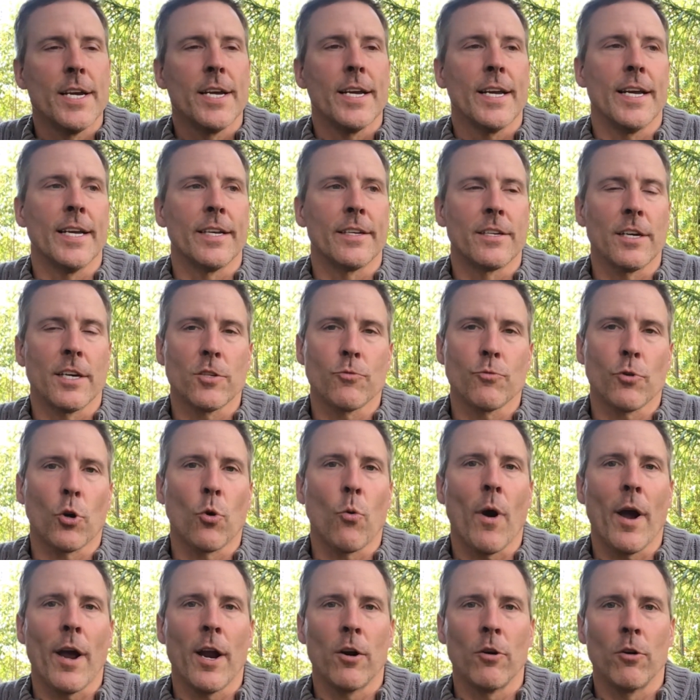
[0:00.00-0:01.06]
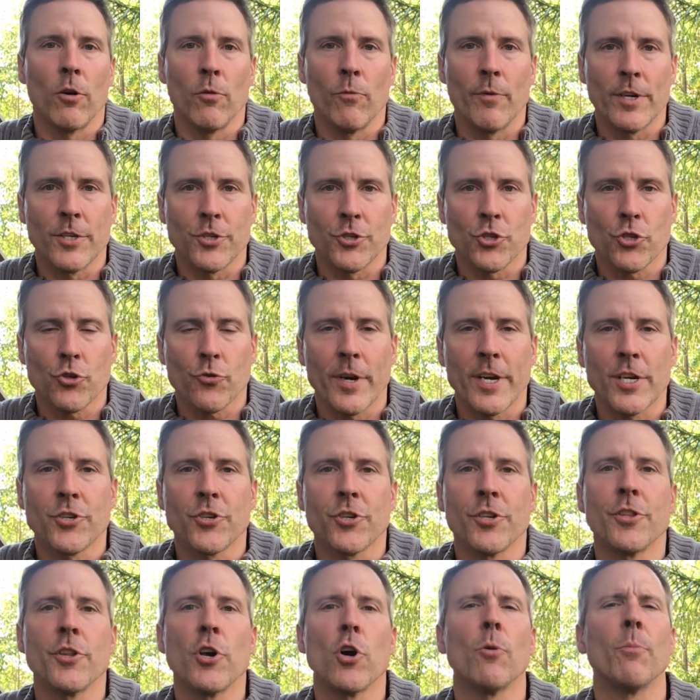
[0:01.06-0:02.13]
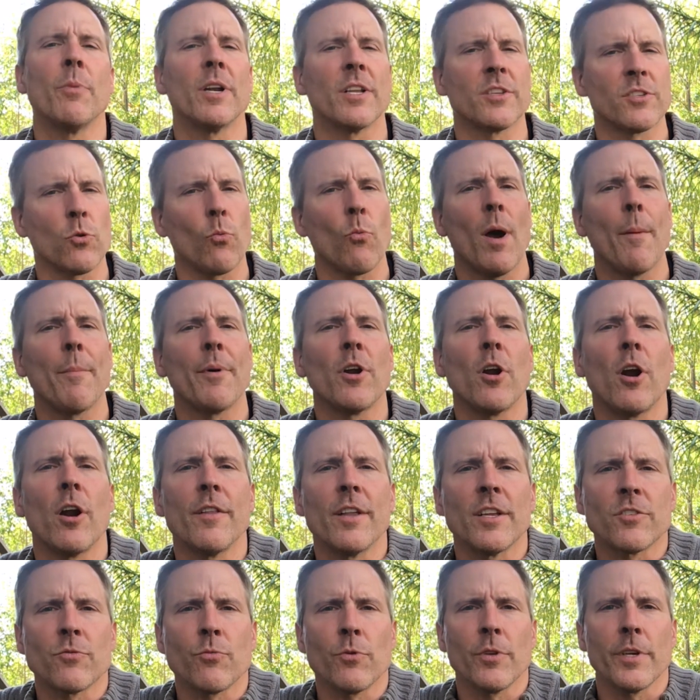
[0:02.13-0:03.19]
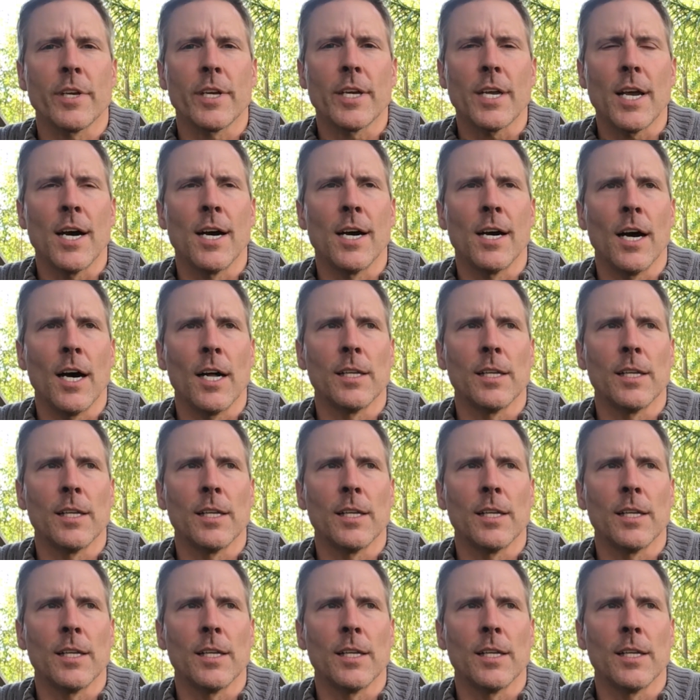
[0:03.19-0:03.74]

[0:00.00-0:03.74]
It does require a registration, though, but it's a webinar that's really uh,